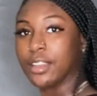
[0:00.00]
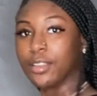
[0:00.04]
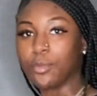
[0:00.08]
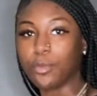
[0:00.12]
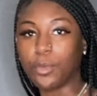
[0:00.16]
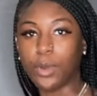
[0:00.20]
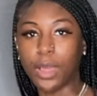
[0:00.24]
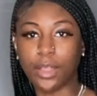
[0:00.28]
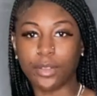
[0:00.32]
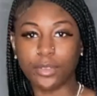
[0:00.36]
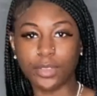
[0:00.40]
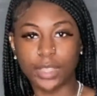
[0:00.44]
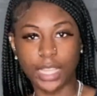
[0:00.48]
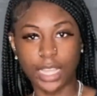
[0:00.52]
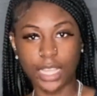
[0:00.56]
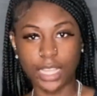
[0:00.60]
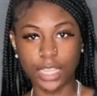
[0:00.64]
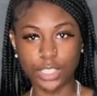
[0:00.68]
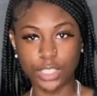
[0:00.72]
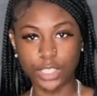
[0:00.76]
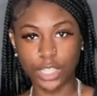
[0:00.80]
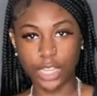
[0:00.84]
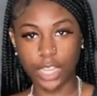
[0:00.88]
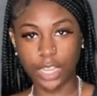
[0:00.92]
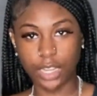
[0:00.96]
Well, I don't think I can
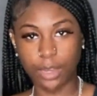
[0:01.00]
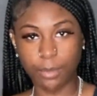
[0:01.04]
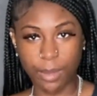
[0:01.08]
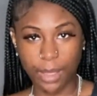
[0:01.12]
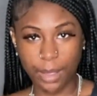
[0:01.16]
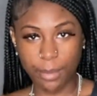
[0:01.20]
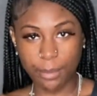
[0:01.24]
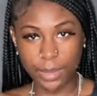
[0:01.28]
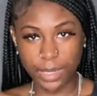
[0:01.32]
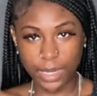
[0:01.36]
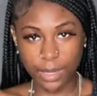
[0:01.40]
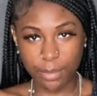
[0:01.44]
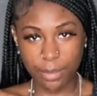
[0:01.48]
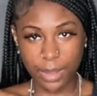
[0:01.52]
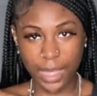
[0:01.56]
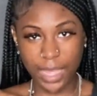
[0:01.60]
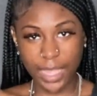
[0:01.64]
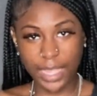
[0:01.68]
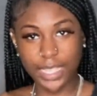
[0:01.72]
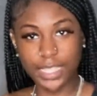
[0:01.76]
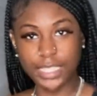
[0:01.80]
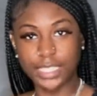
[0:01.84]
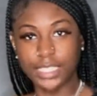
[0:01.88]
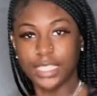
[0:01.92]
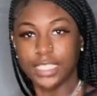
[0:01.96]
show out the back, but the
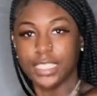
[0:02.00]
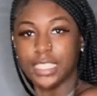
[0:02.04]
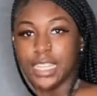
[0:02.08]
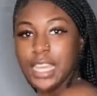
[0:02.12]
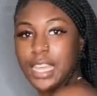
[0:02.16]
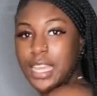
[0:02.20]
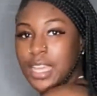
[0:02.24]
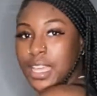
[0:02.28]
back is just,